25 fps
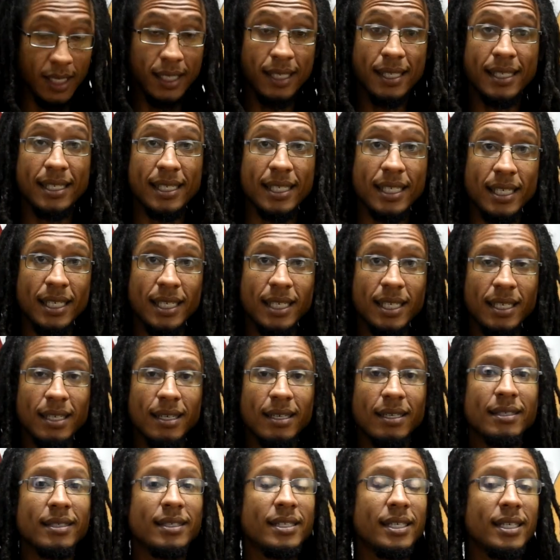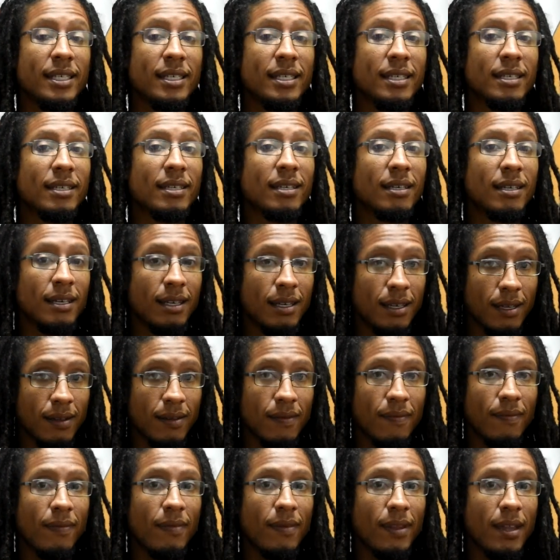C, D.
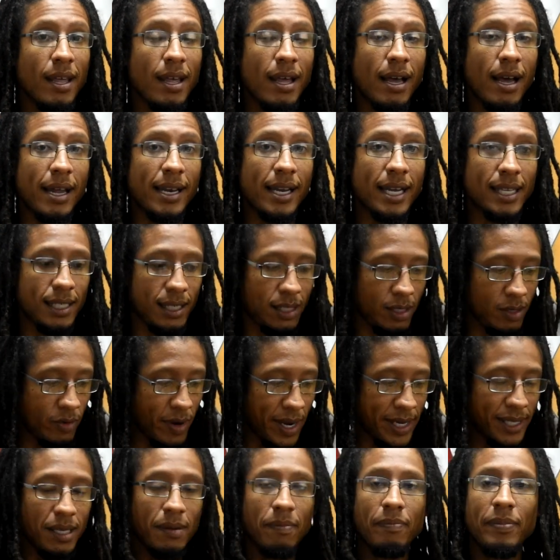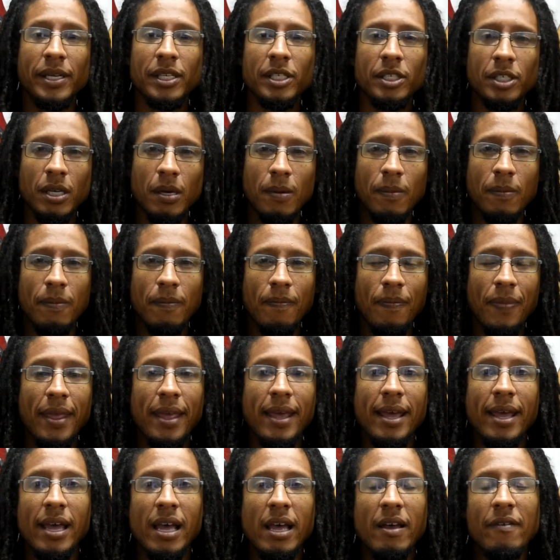And that's quite a big jump.
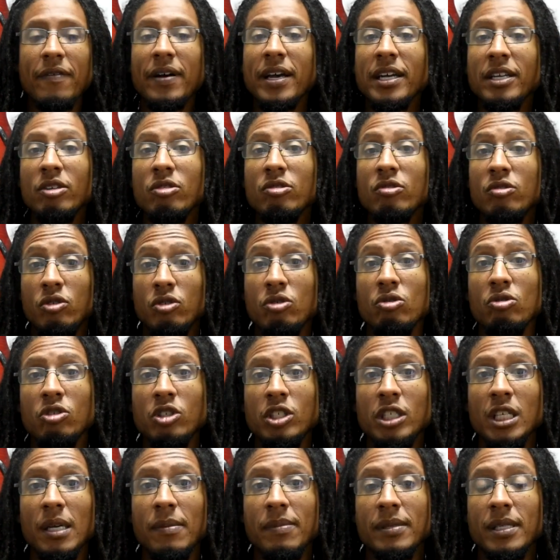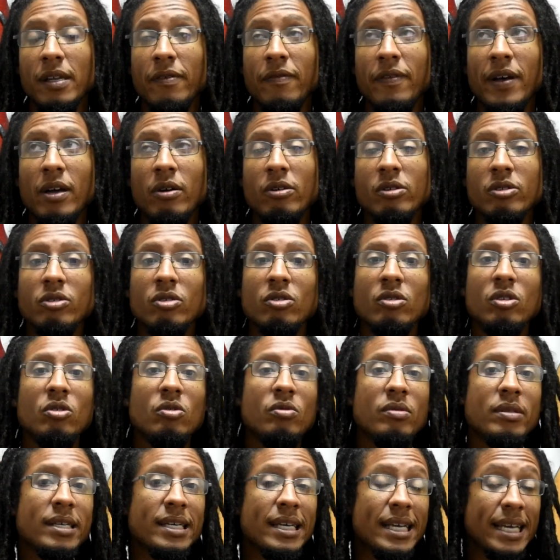If I knew 2 shapes, if I also
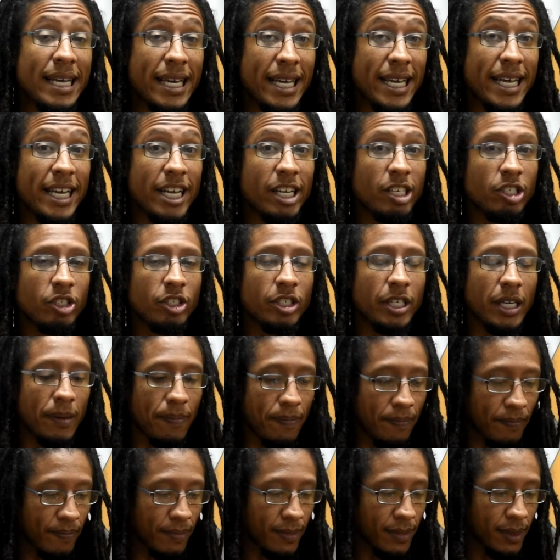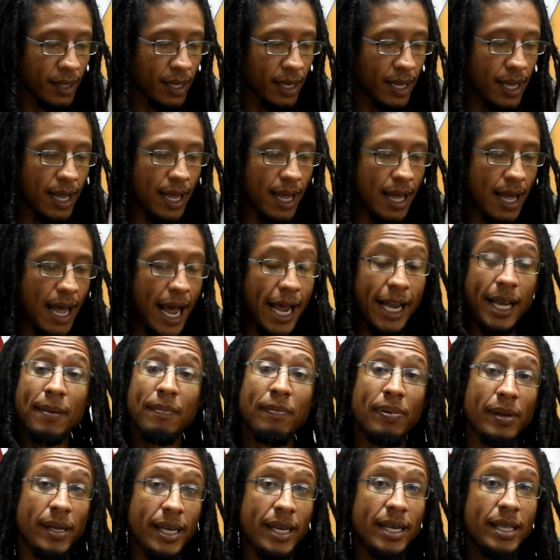knew the A shape, I
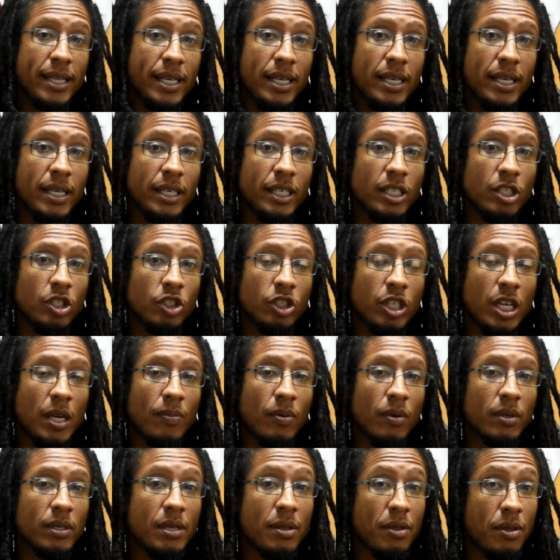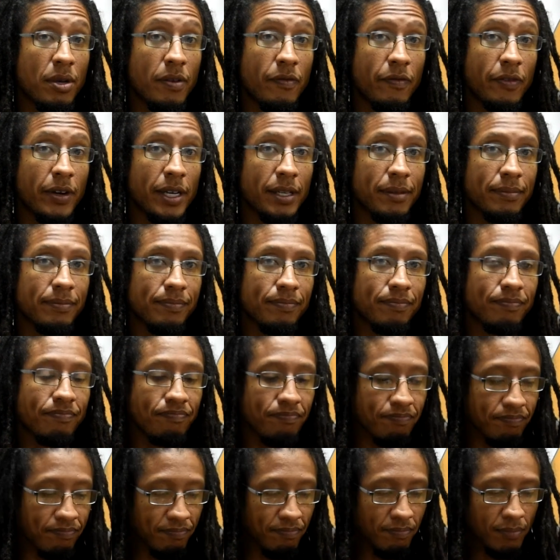can play the E shape on the 3rd fret,
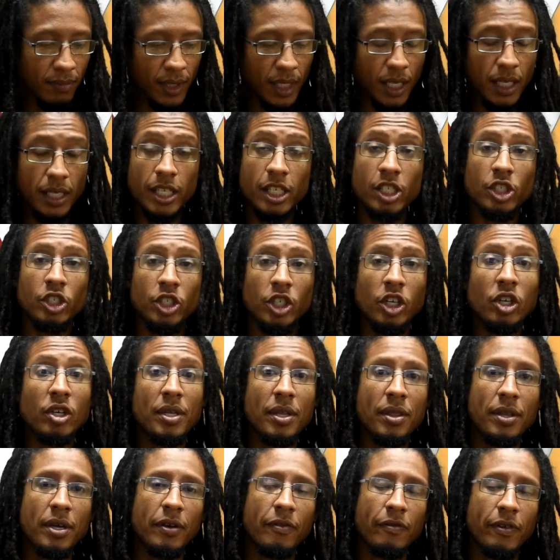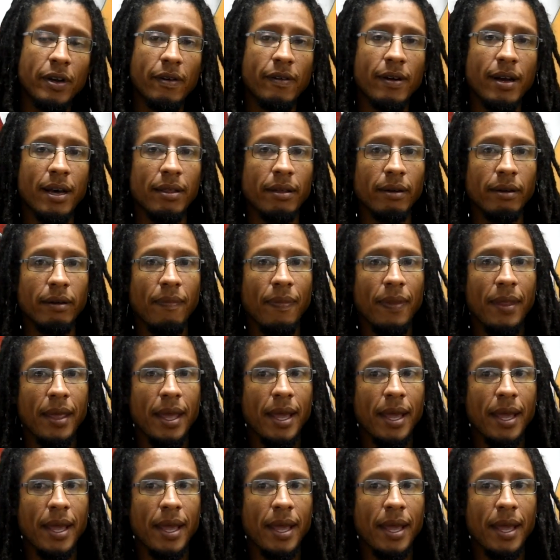the G on the 3rd fret rather,